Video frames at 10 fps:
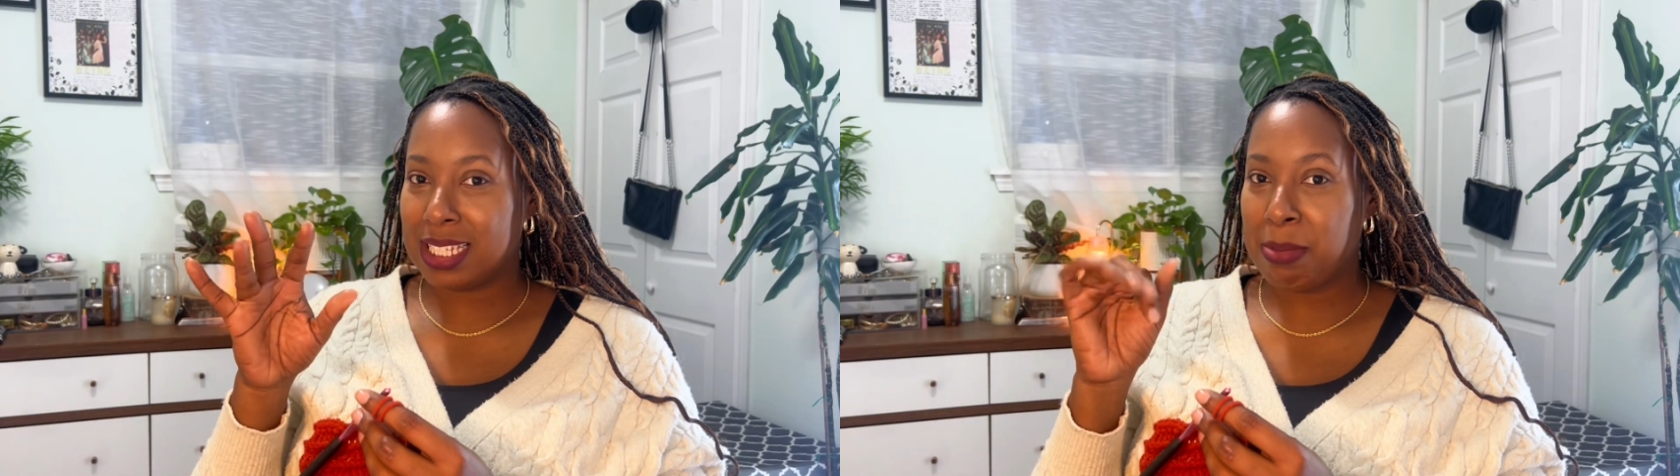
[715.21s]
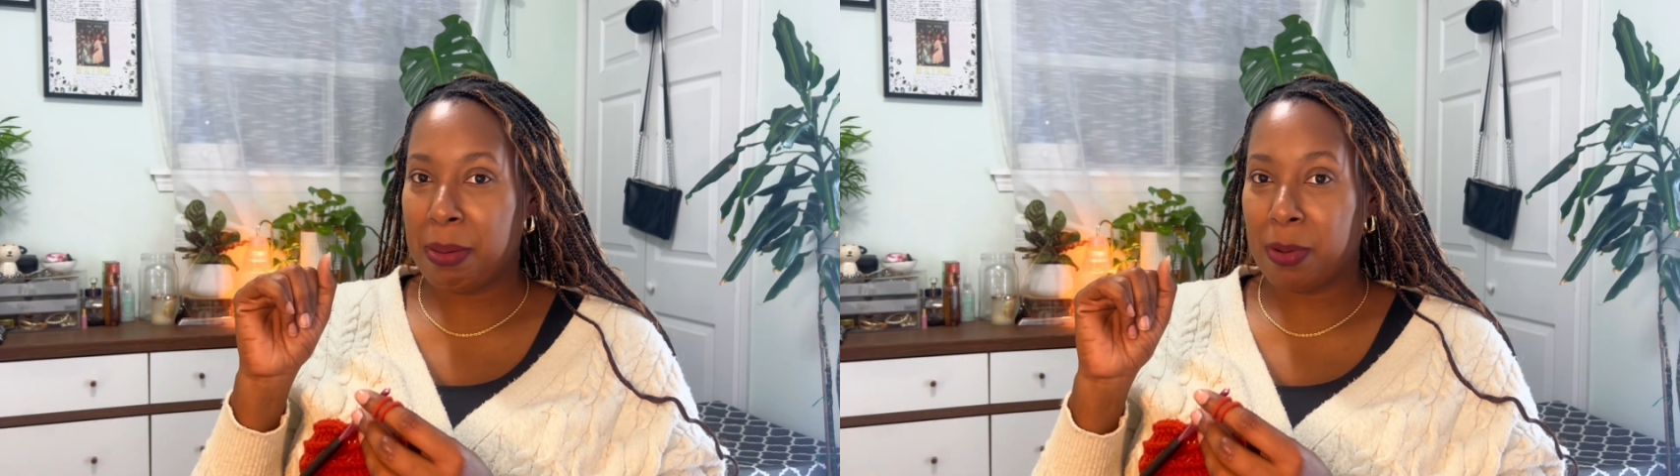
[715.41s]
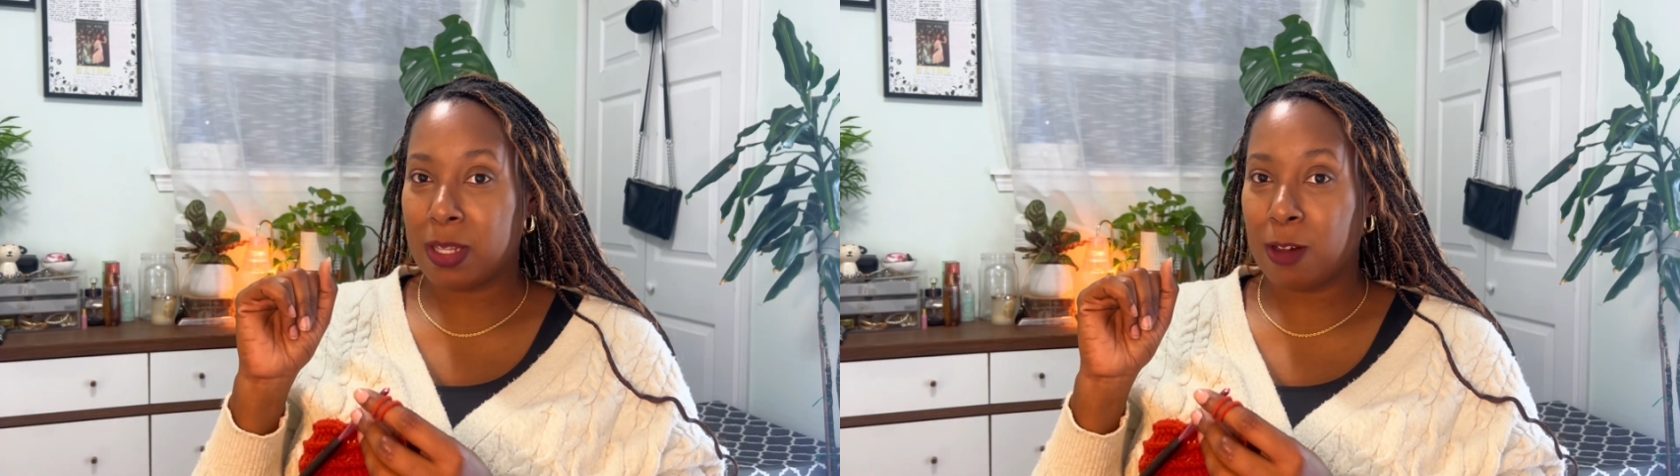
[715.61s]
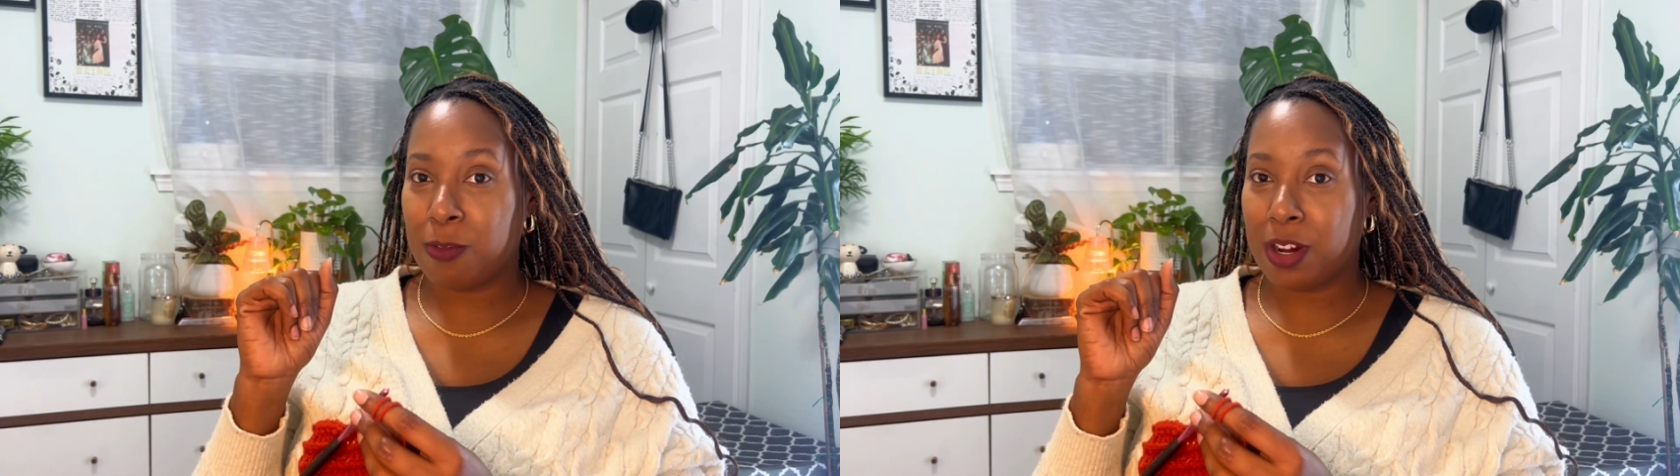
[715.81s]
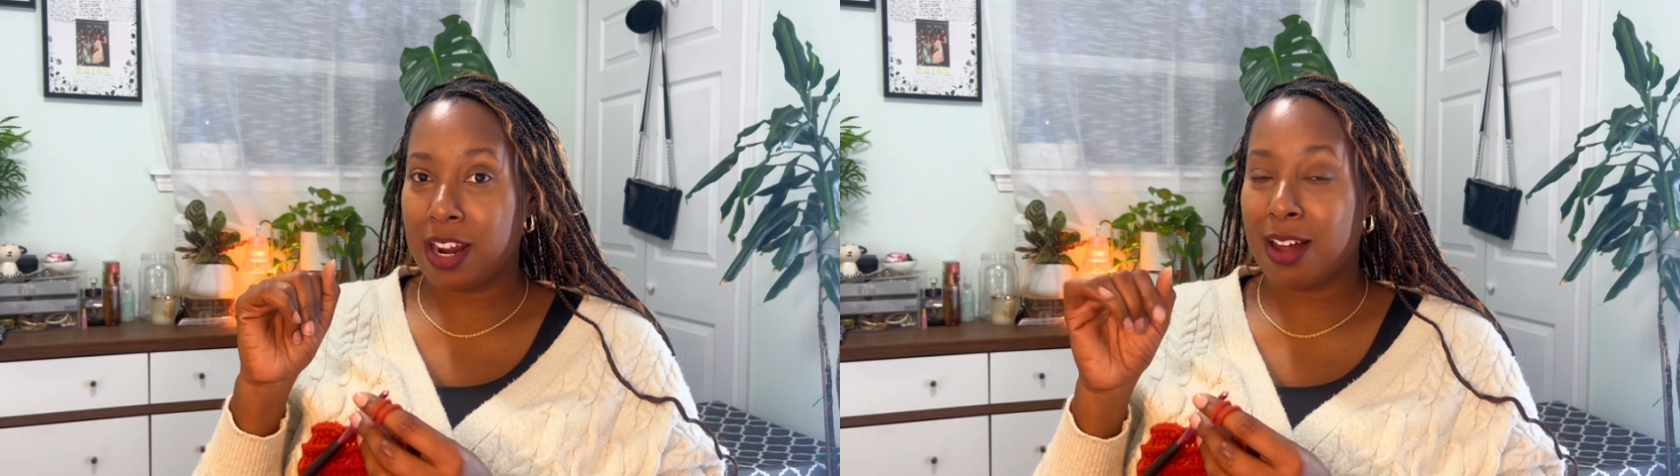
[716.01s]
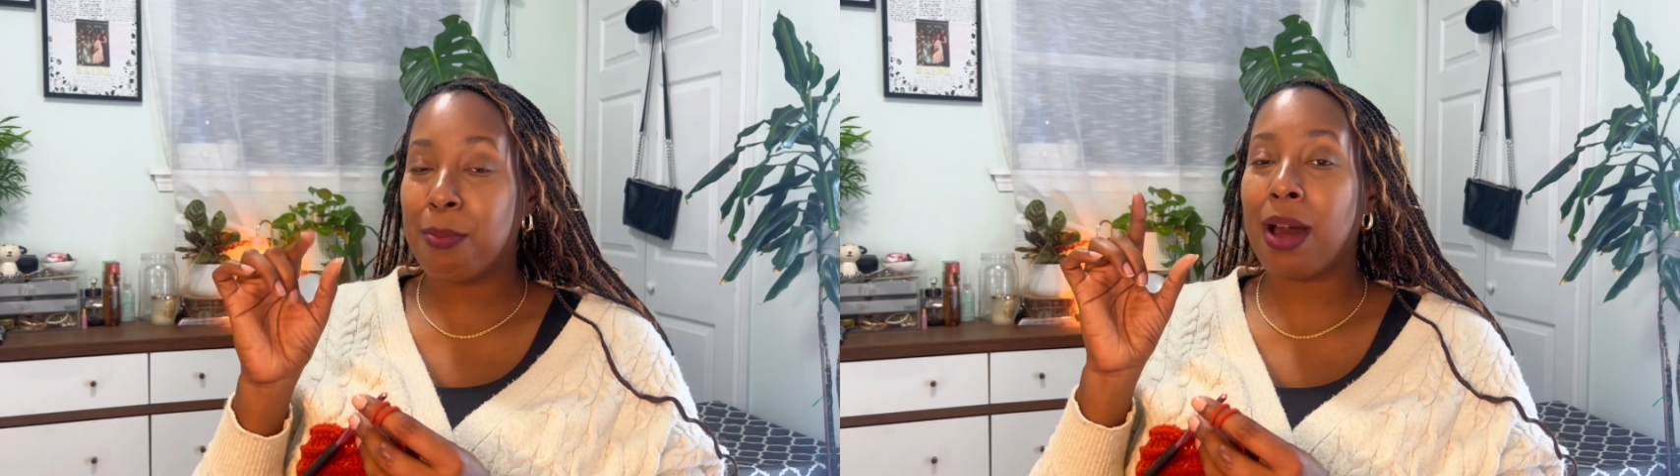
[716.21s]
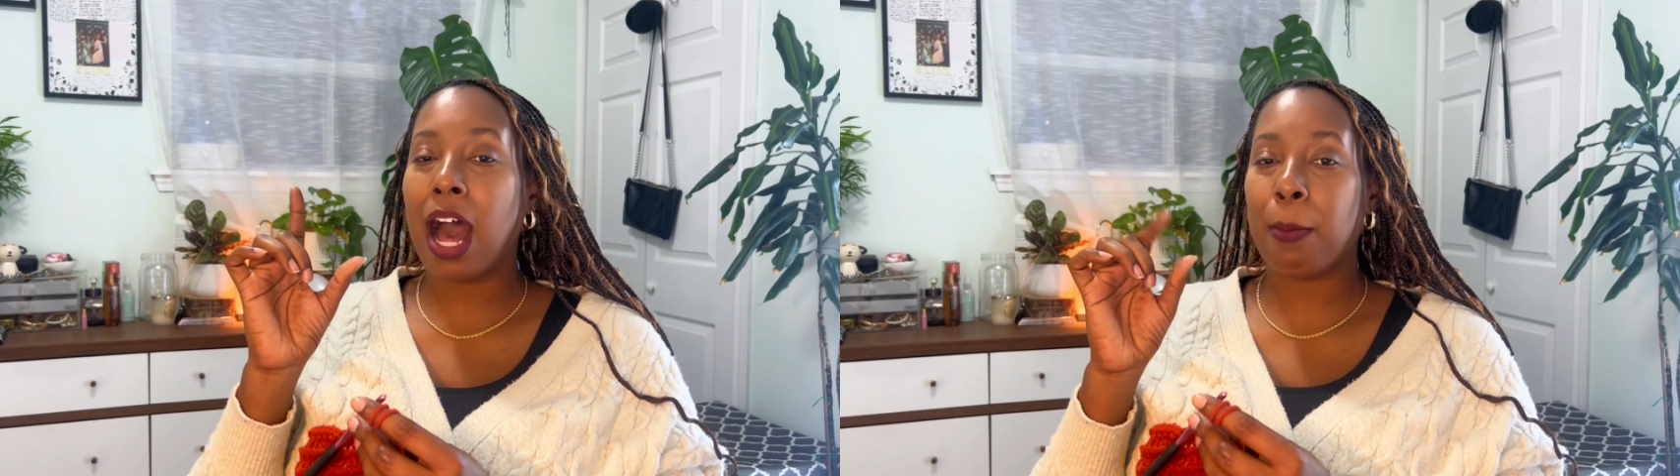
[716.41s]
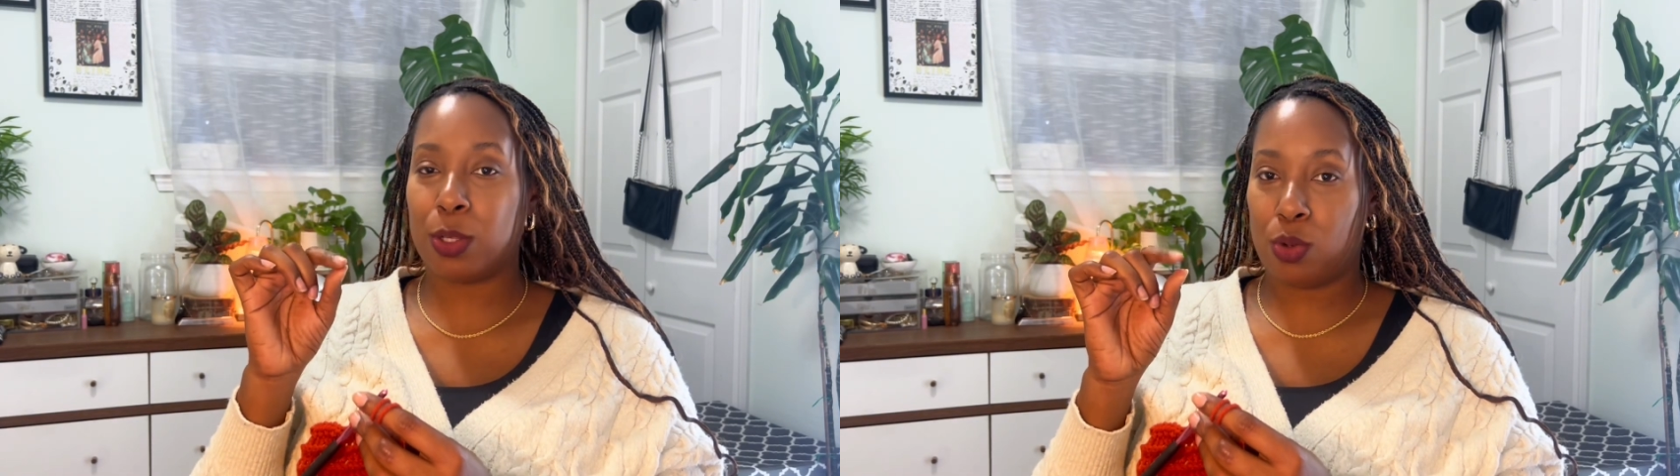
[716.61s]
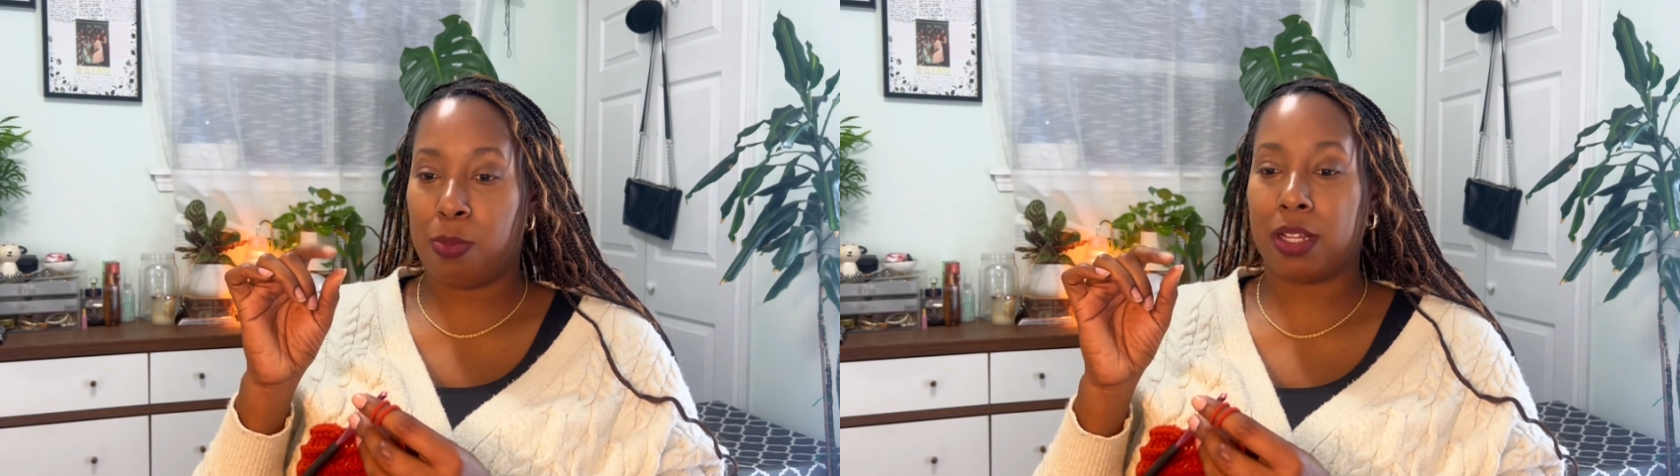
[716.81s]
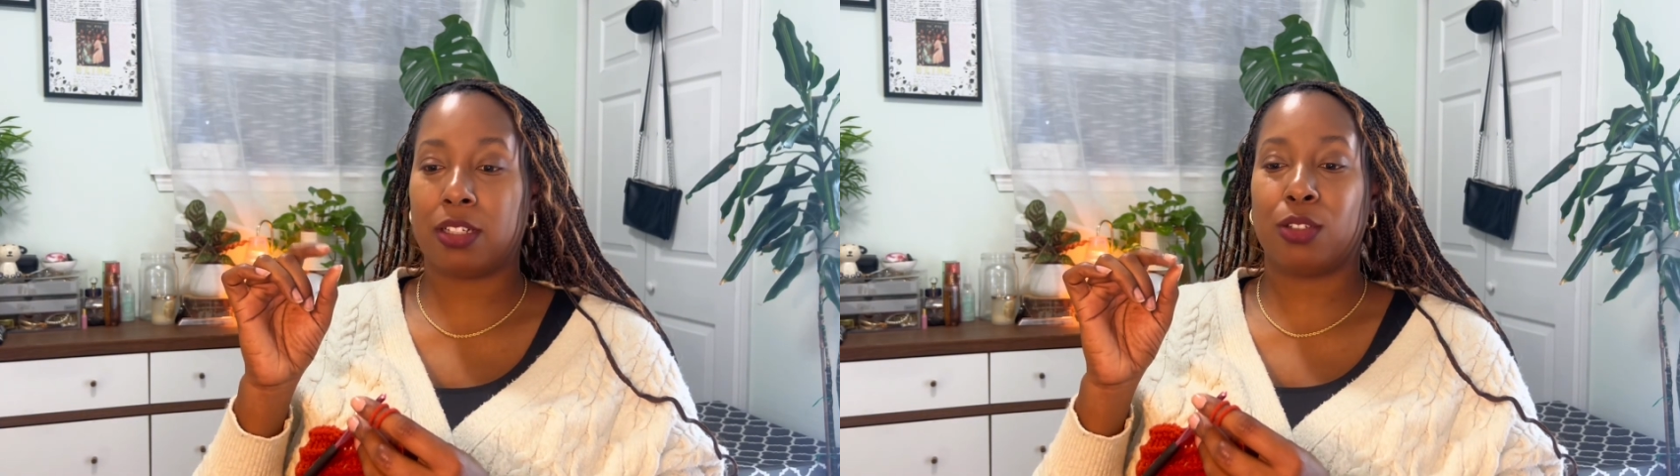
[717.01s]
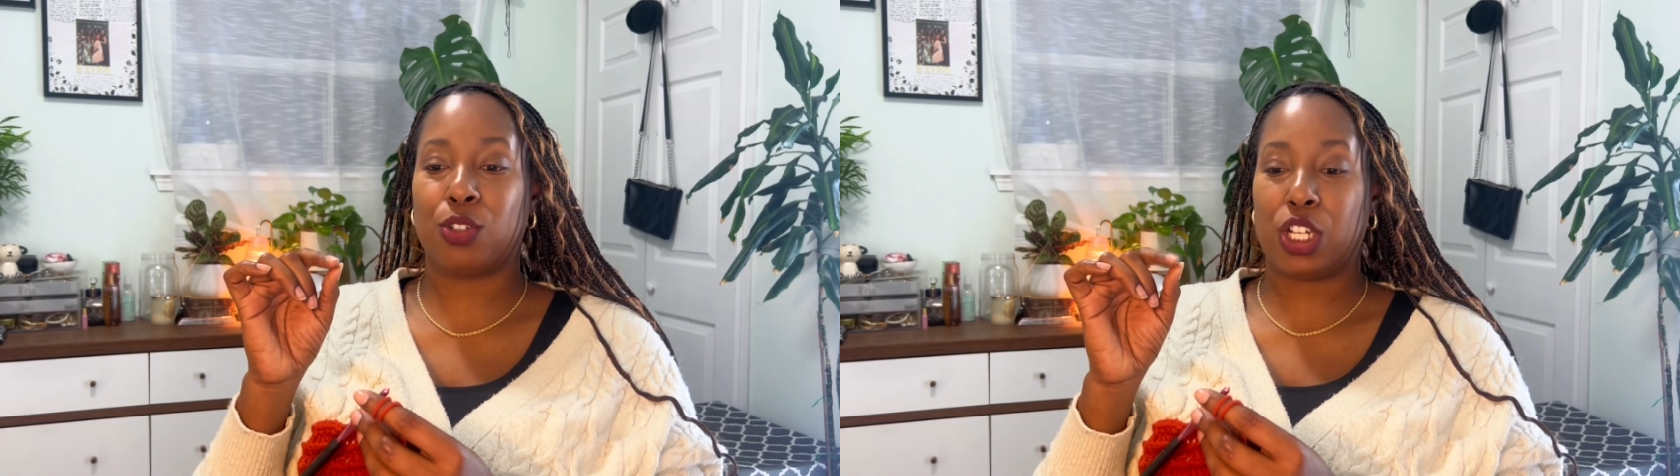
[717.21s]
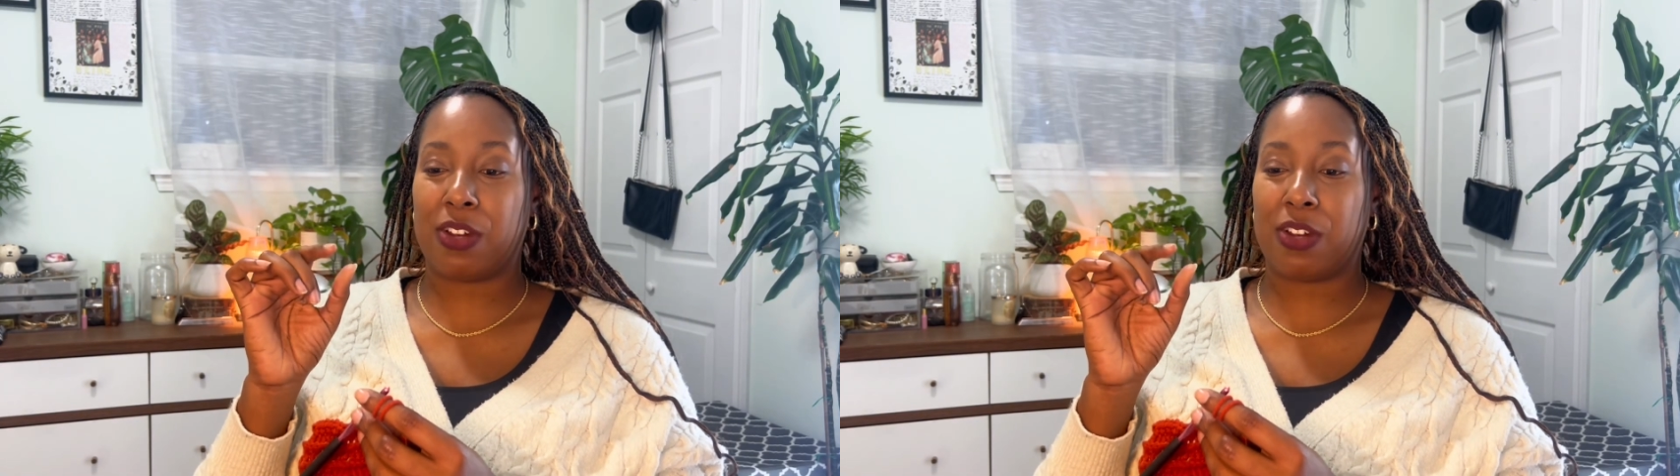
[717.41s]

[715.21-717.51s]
Maybe one day I'll figure it out, but I'm gonna do a button closure.